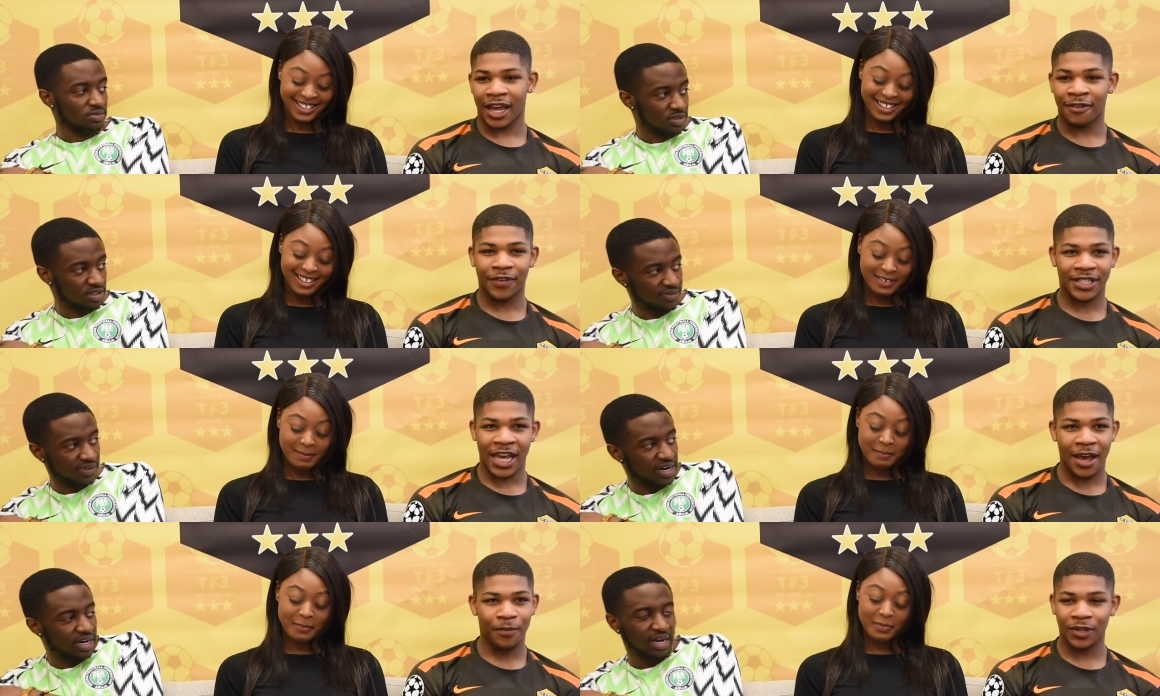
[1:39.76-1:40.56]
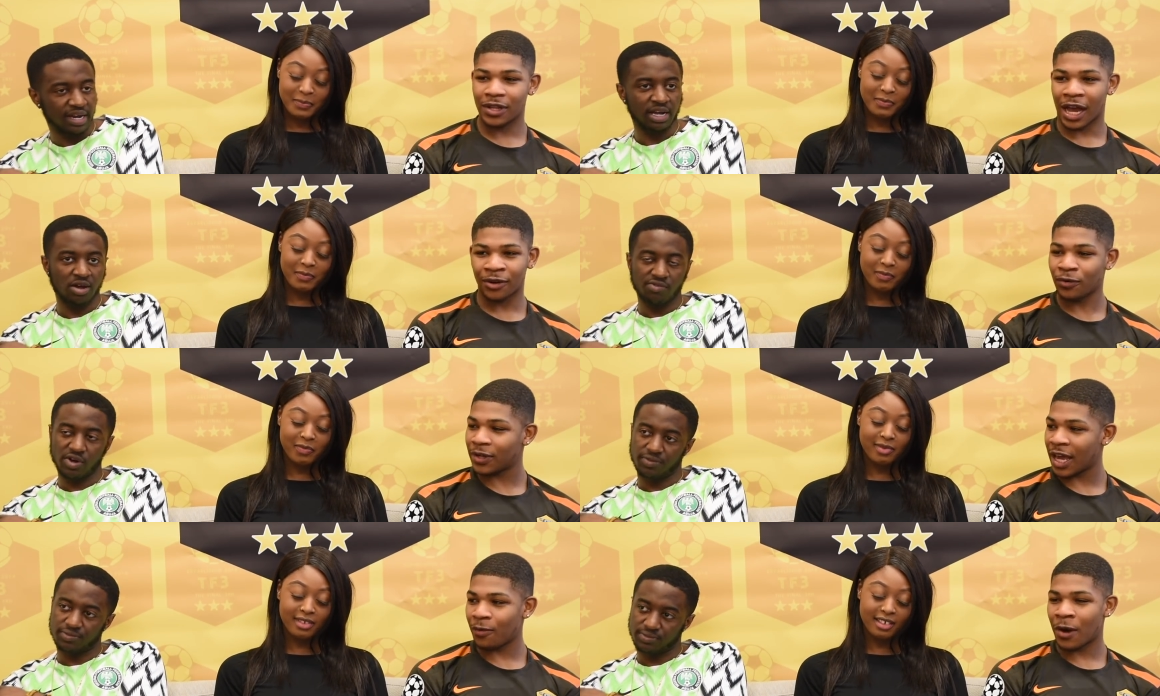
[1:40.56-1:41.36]
Speaker 1: Every time, I
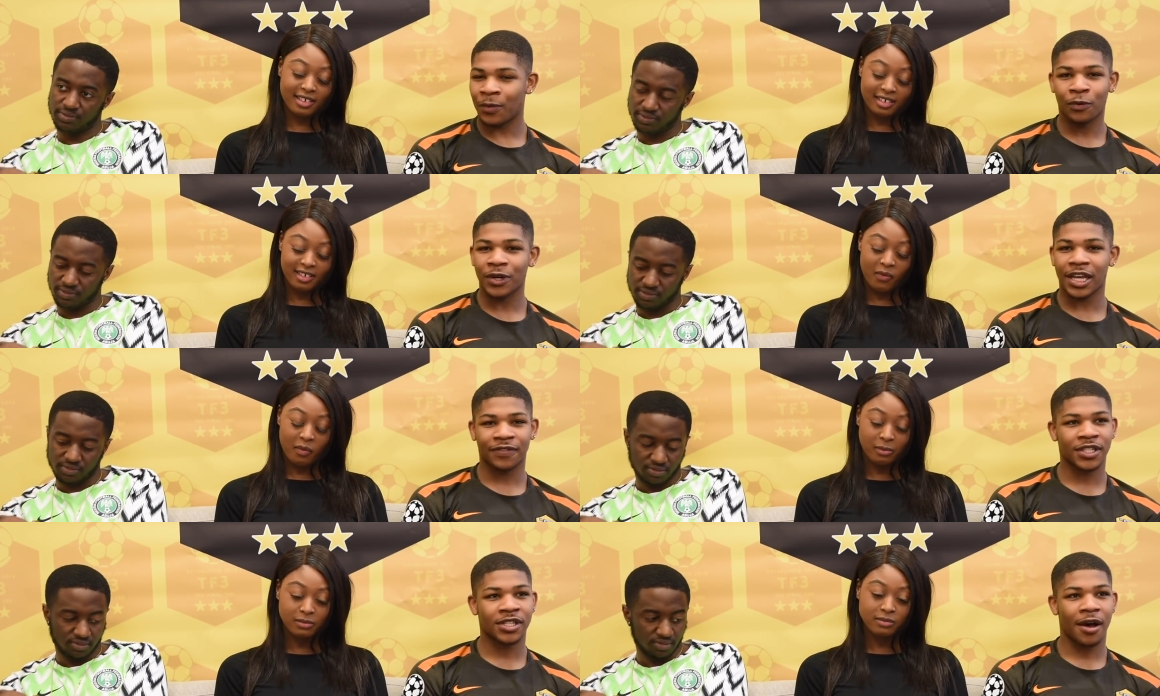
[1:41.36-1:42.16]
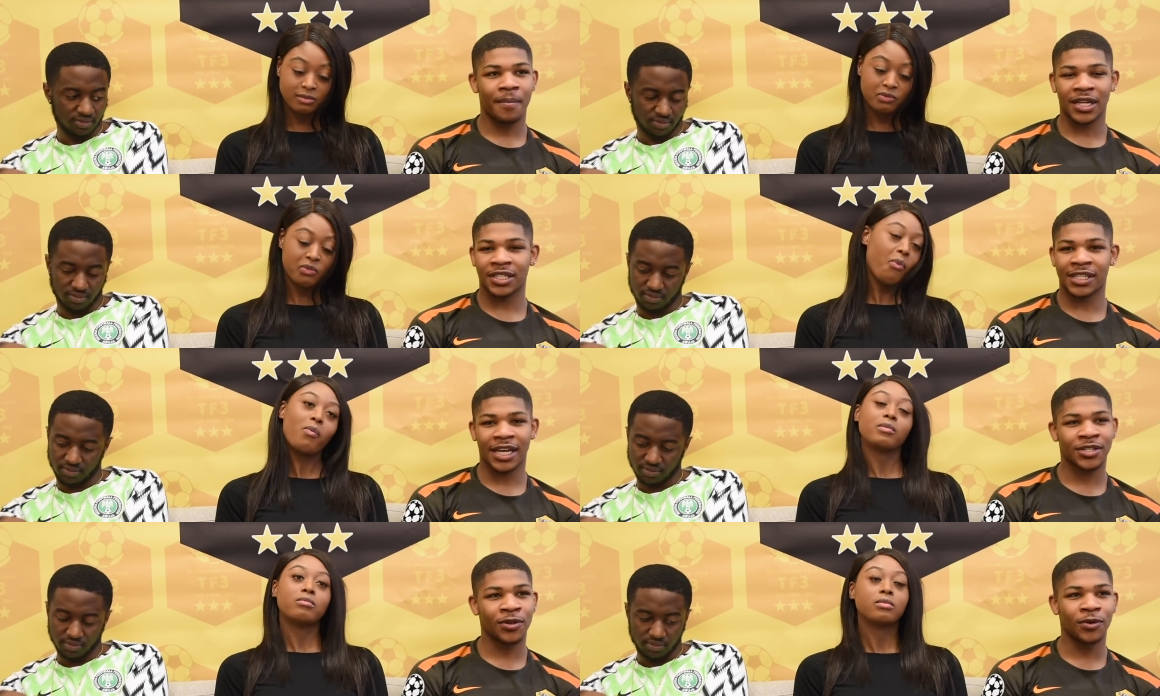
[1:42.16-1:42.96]
don't get why we always have to start matches
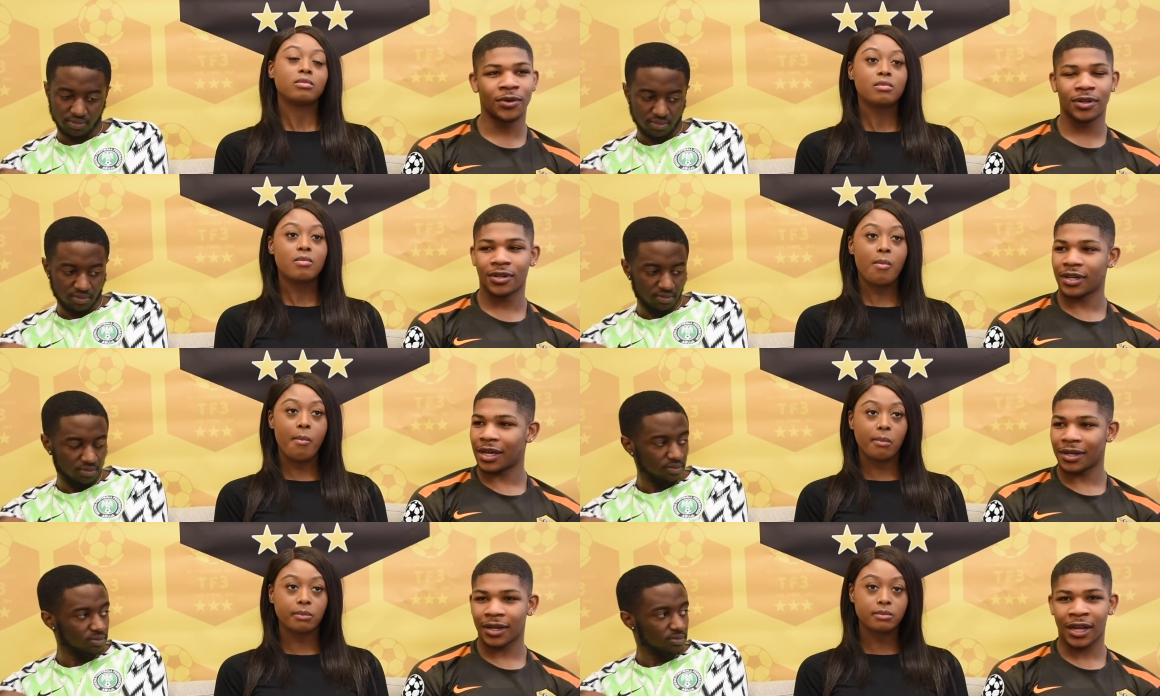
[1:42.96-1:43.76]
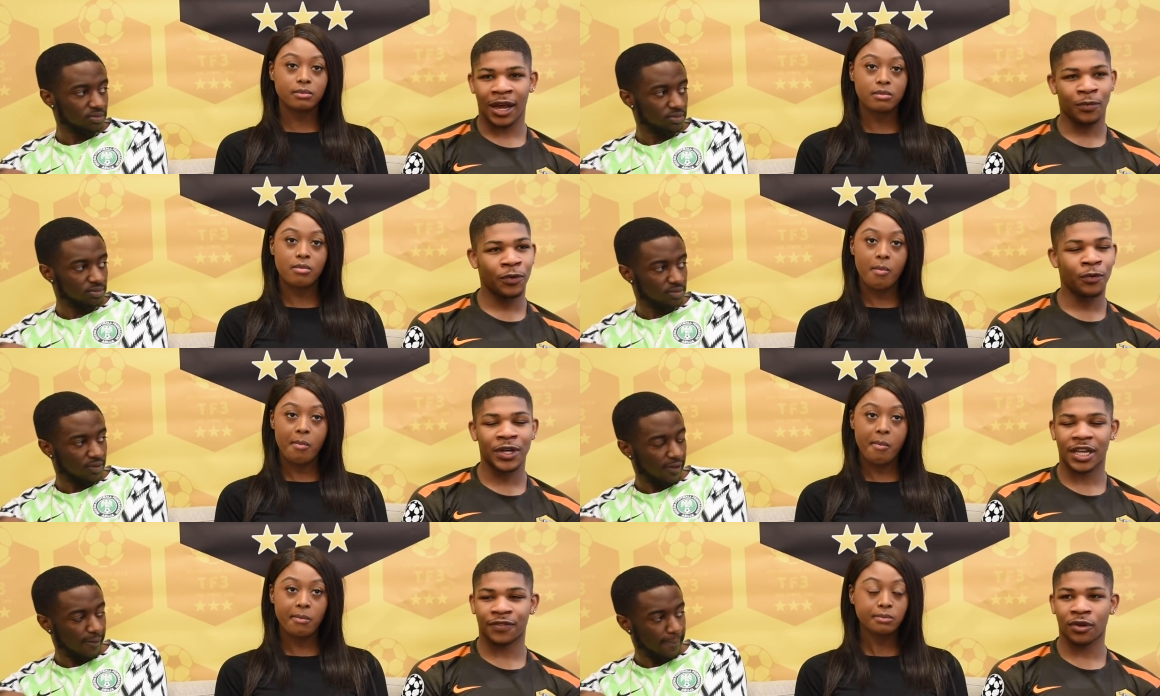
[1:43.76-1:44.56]
that slow. Mm. We
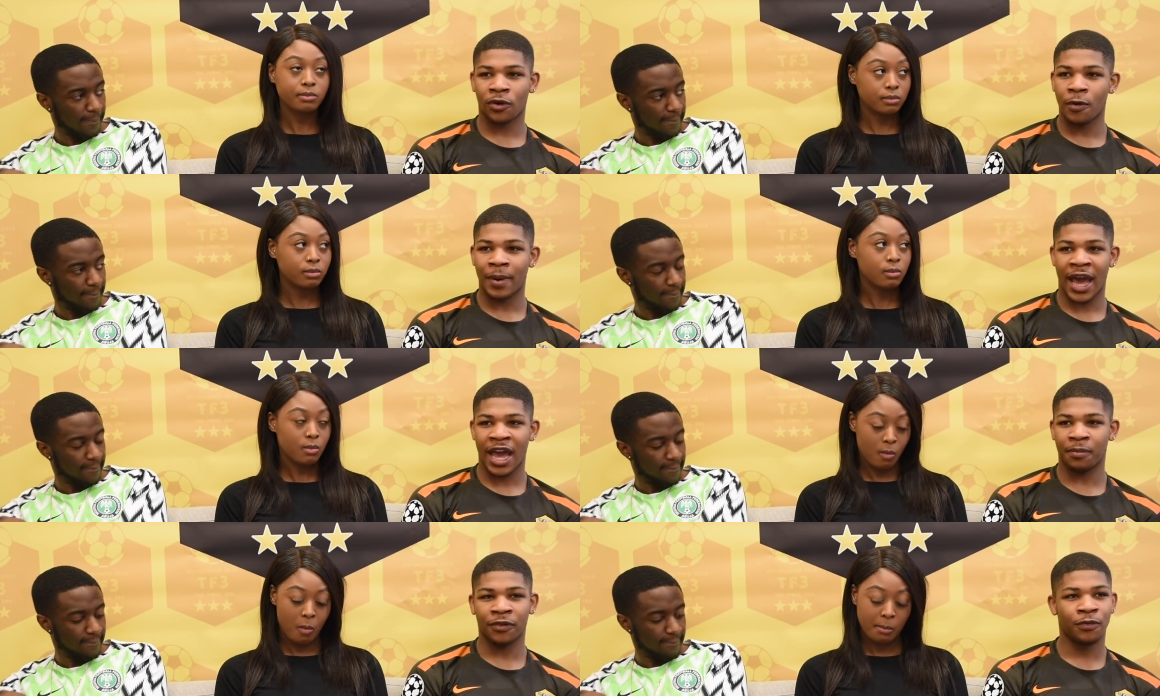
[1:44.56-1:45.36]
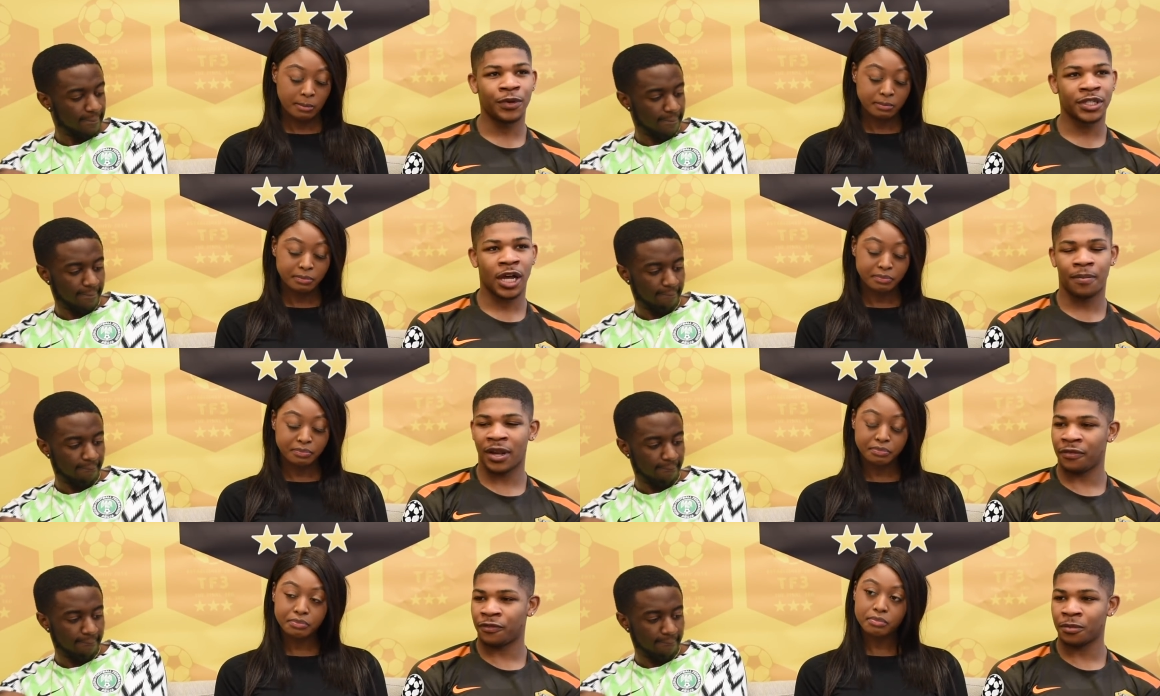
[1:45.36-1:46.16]
always have to go behind before we start
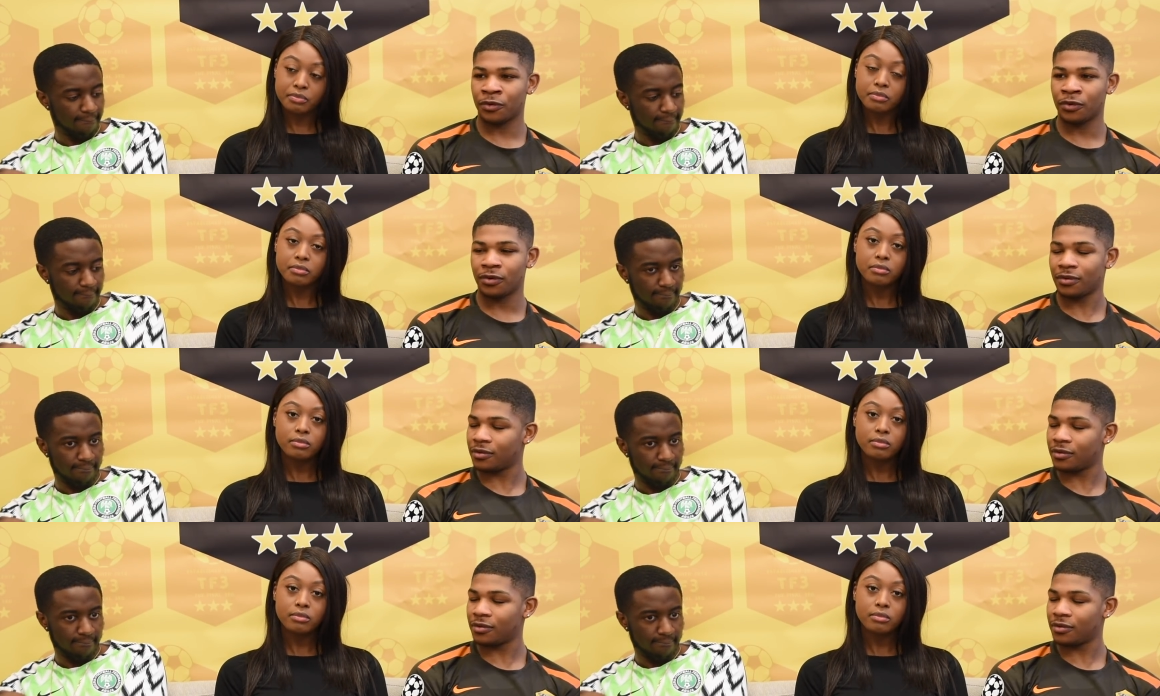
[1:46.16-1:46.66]
playing football.